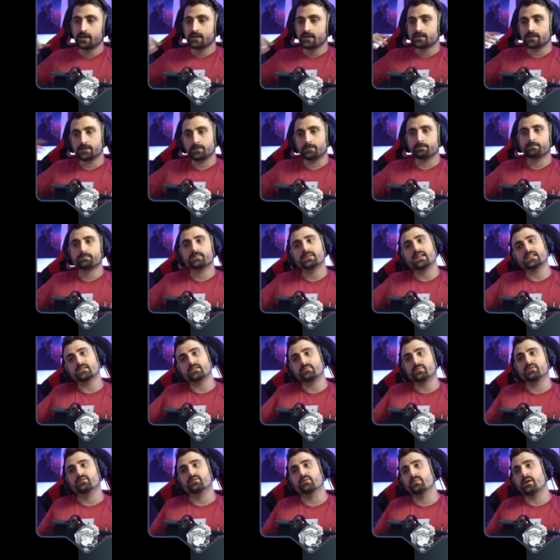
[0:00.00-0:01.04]
So that's
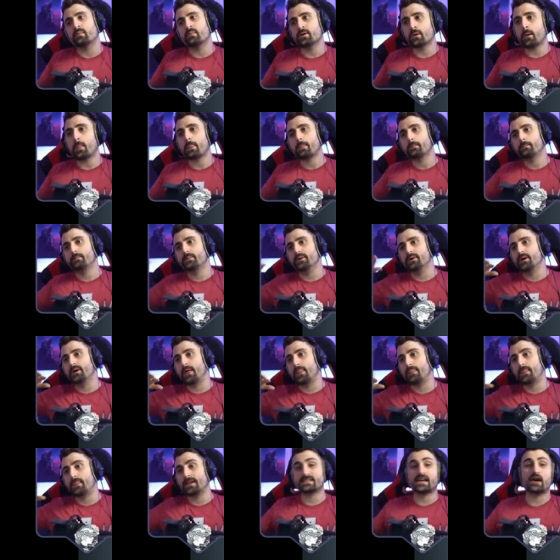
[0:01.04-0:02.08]
a bit of a bummer,
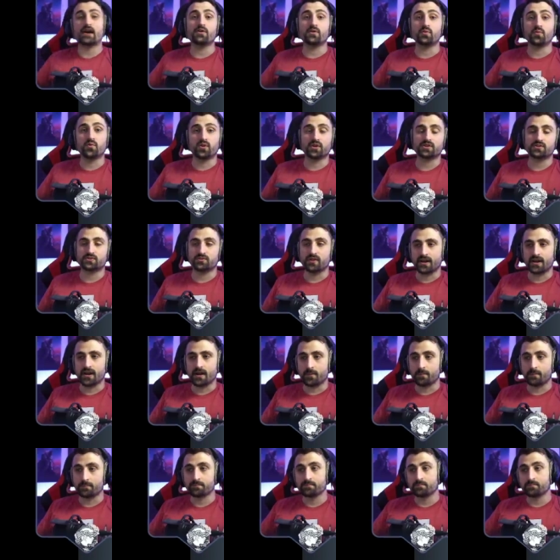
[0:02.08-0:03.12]
but that's how it works right
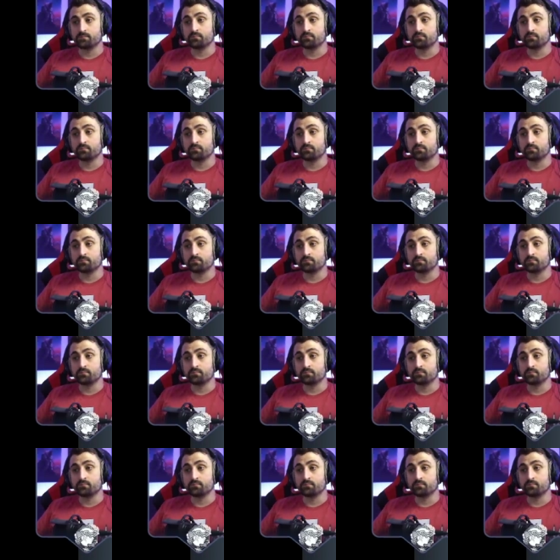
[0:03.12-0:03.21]
now.